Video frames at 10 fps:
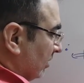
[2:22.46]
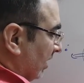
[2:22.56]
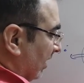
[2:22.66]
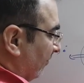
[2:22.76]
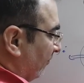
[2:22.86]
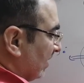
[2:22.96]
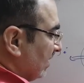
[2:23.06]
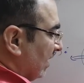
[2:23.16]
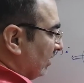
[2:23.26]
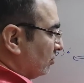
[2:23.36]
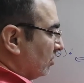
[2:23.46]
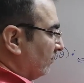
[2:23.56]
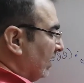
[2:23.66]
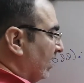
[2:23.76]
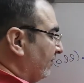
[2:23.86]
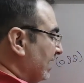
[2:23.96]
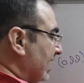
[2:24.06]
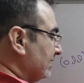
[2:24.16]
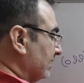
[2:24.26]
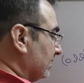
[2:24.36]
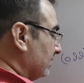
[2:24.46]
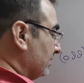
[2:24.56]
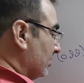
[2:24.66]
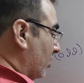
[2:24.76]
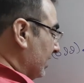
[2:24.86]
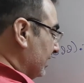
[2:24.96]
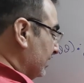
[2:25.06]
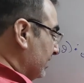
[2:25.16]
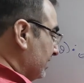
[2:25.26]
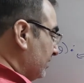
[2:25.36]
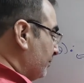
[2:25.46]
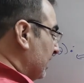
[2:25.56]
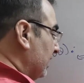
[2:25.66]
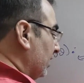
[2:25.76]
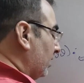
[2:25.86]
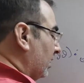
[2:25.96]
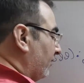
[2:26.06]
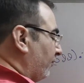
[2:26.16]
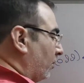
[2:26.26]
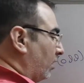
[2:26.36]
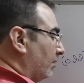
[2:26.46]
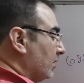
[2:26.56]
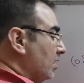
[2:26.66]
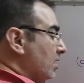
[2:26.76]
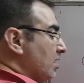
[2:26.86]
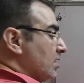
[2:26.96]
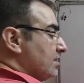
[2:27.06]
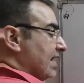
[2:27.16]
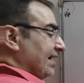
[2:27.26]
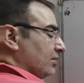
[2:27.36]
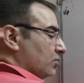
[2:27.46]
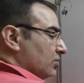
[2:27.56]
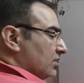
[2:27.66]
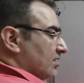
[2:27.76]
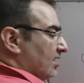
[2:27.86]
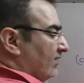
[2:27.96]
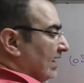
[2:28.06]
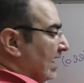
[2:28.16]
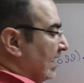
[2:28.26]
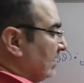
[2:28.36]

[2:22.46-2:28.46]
and 1 electron will left as it is. Now in this particular form, nitrogen is having 8